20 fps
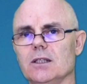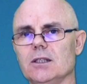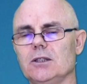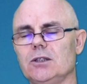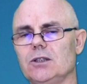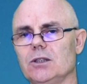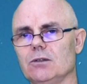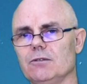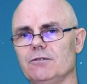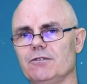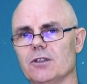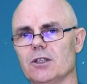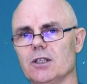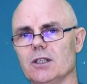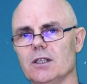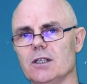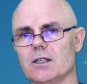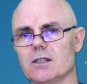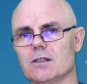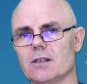issue for
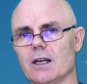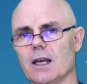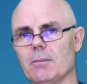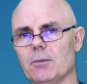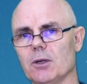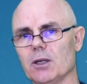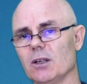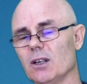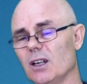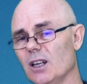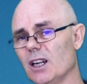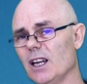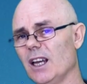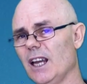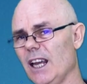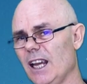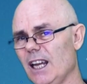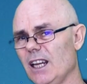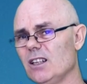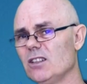the examiner.
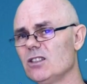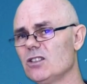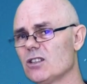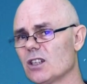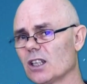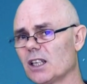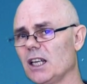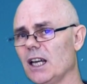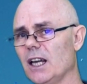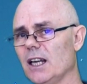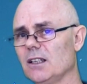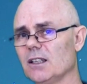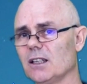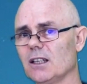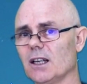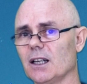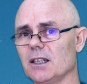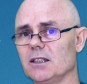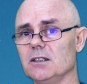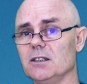Has the
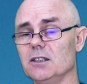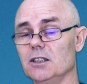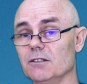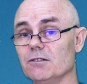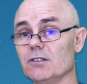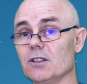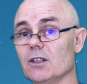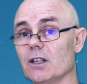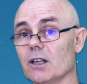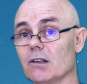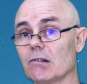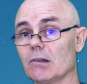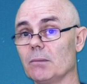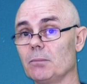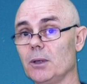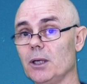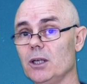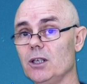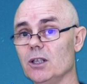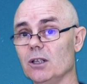candidate given their
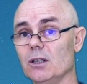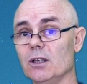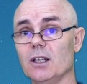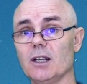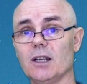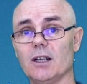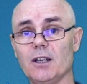opinion?